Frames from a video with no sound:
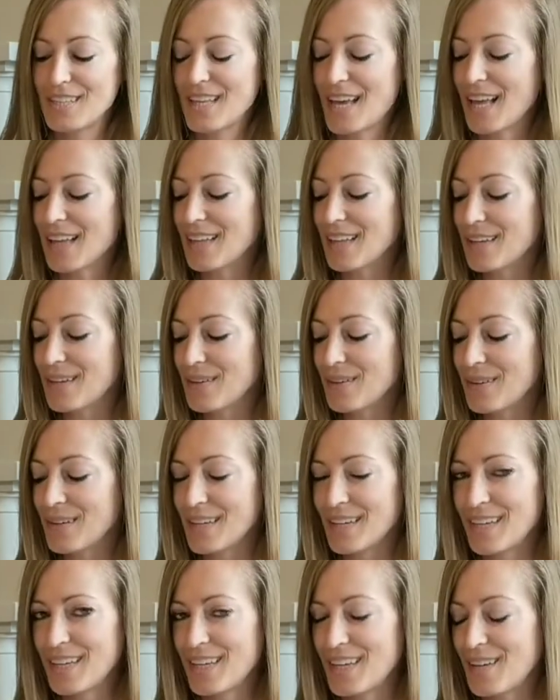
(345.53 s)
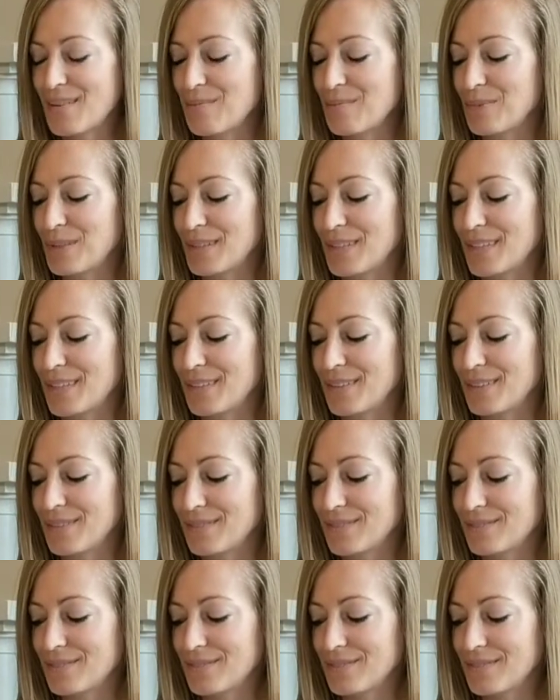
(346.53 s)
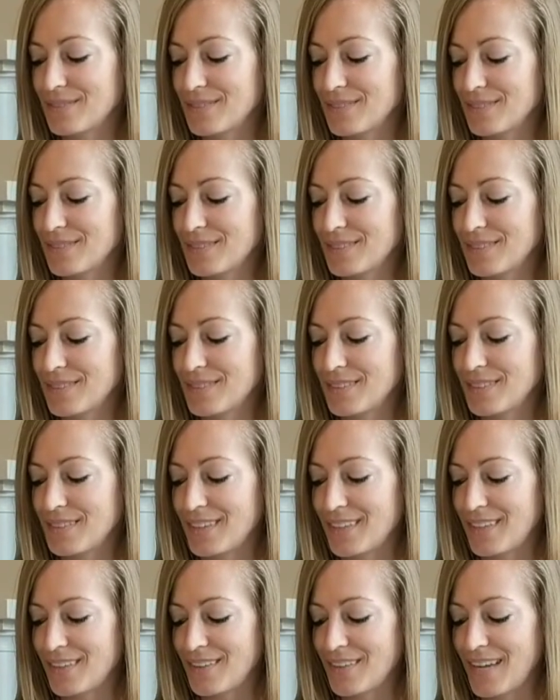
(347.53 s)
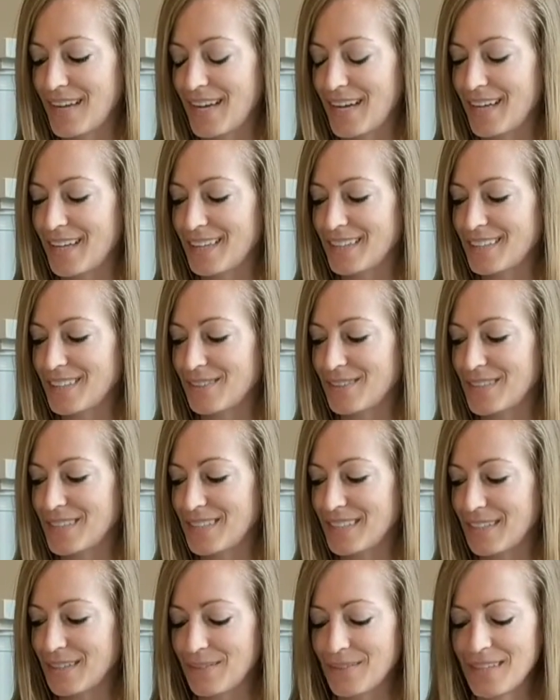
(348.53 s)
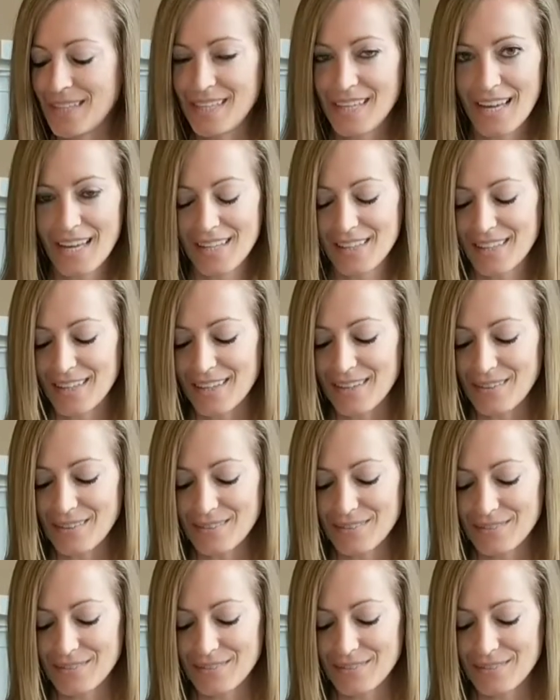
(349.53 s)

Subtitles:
yellow and blue. Okay, so we start with yellow.